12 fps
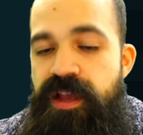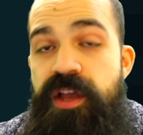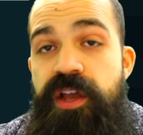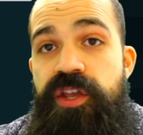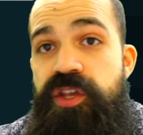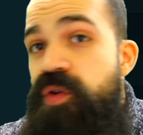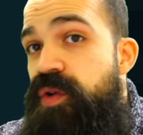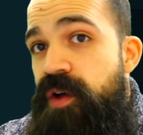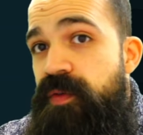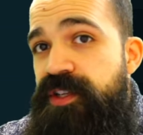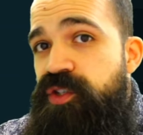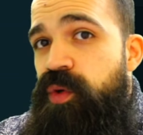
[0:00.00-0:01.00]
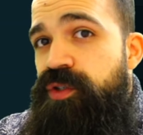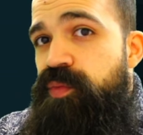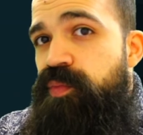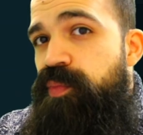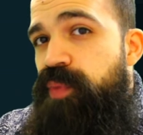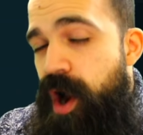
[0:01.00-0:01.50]
you know that you want to
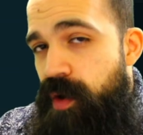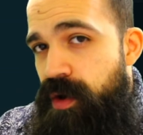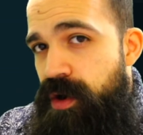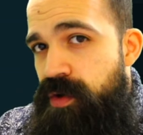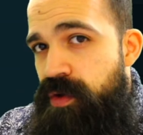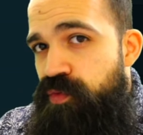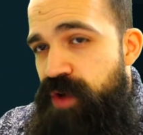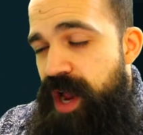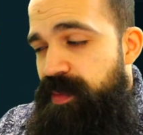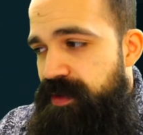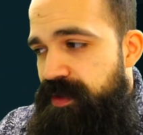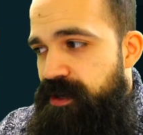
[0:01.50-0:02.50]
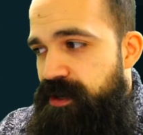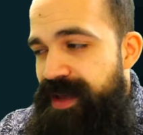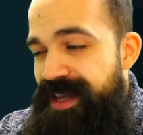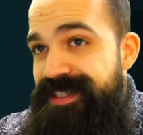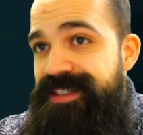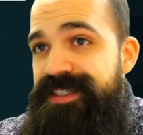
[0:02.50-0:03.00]
borrow wrapped Ethereum
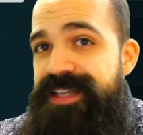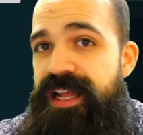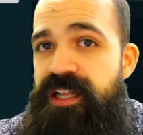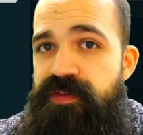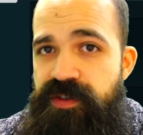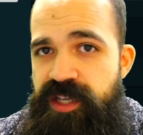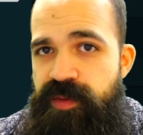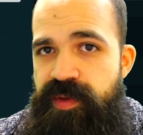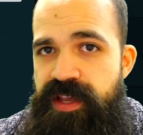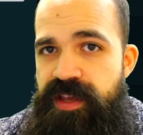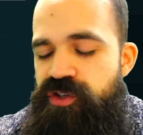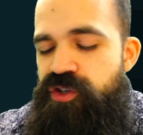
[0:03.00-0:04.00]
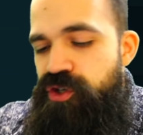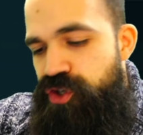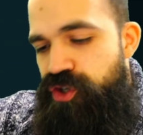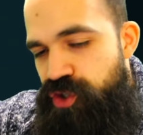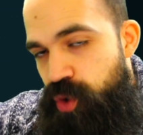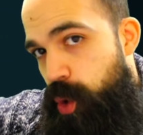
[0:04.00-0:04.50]
and sell it for CBETH. So you're
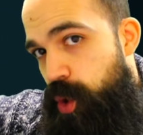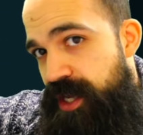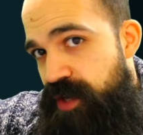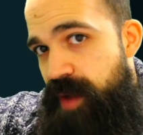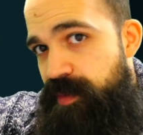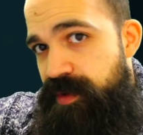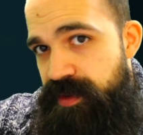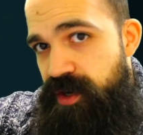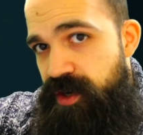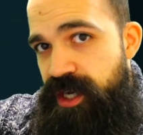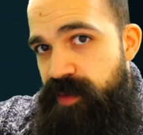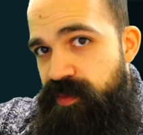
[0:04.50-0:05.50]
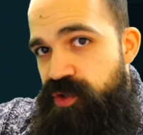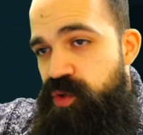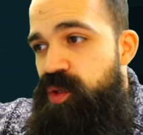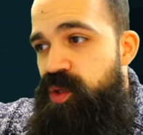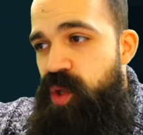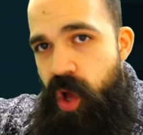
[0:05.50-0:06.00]
shorting wrapped Ethereum to
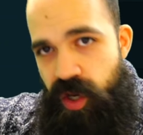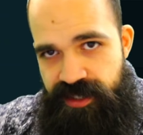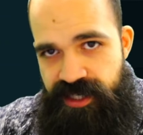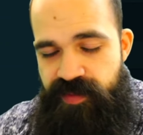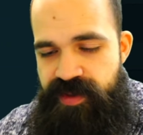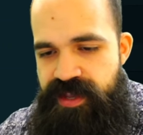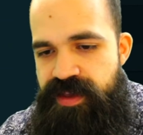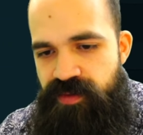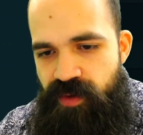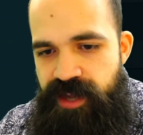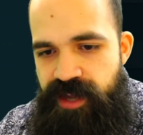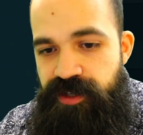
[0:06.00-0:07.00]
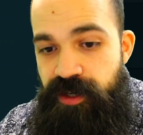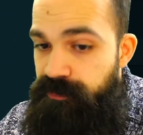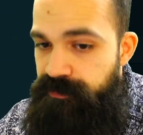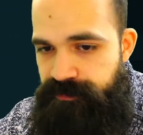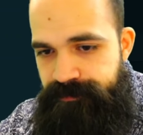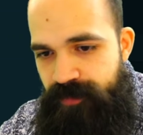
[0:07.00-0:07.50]
long CBETH, right? So
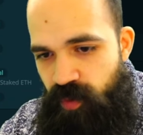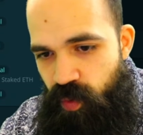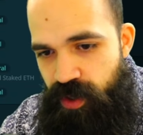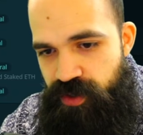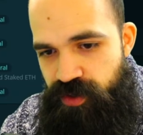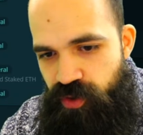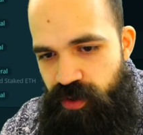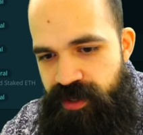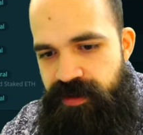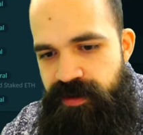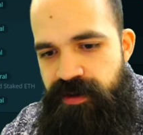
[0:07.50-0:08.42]
what are you shorting?